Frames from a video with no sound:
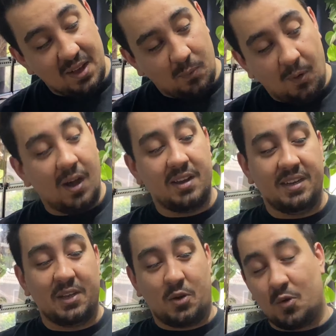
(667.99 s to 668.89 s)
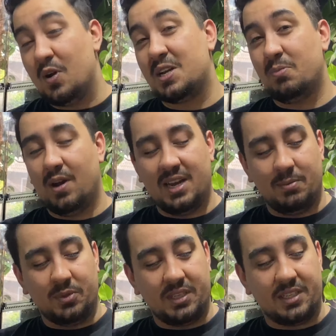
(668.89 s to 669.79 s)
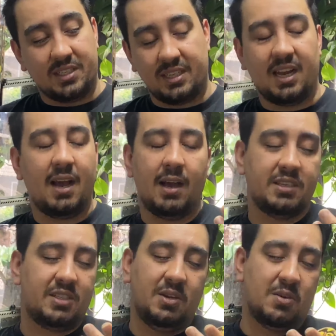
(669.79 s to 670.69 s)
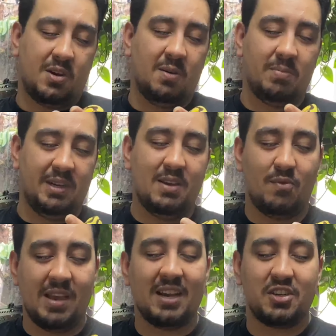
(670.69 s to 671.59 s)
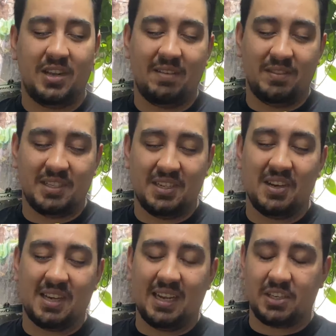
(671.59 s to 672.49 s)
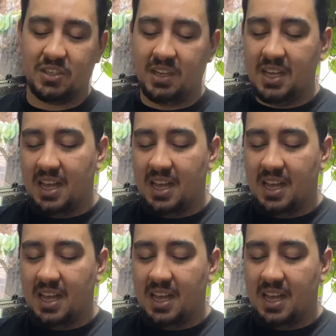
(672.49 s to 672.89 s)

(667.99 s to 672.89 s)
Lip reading: What an incredible animal this is, and I still can't believe we actually have this in our collection.